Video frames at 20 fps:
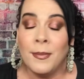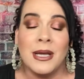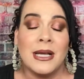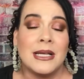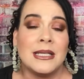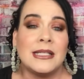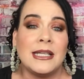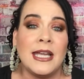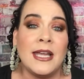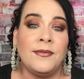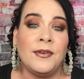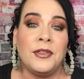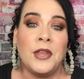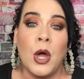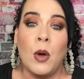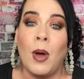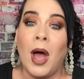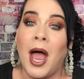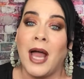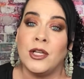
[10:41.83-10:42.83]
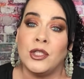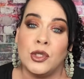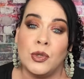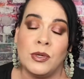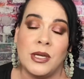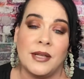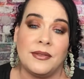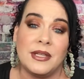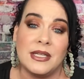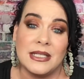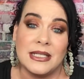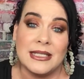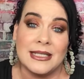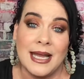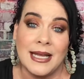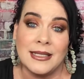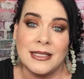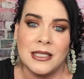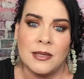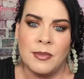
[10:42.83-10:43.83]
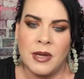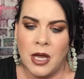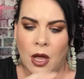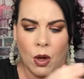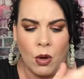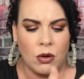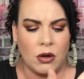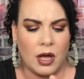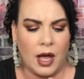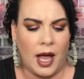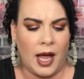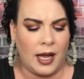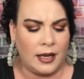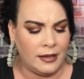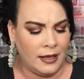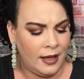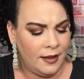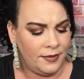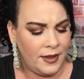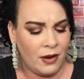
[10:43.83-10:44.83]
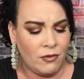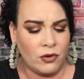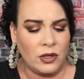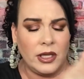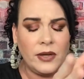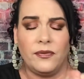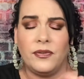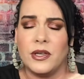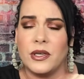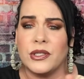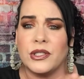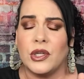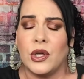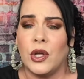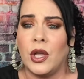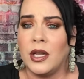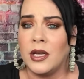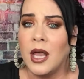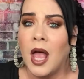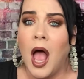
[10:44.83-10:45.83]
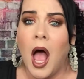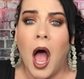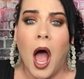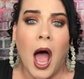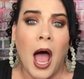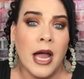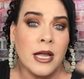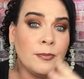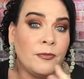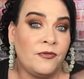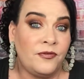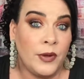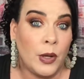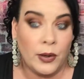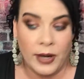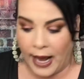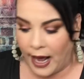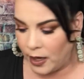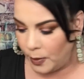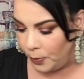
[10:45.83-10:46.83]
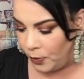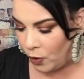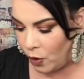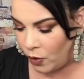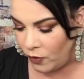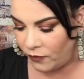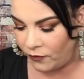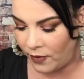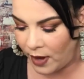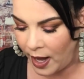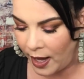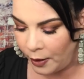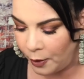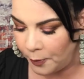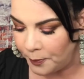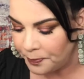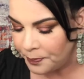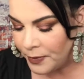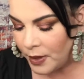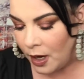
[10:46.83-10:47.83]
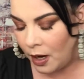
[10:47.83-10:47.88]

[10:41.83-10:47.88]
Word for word: Because even though I do get this sent to me, oh God, that really feels good. I filled out a profile.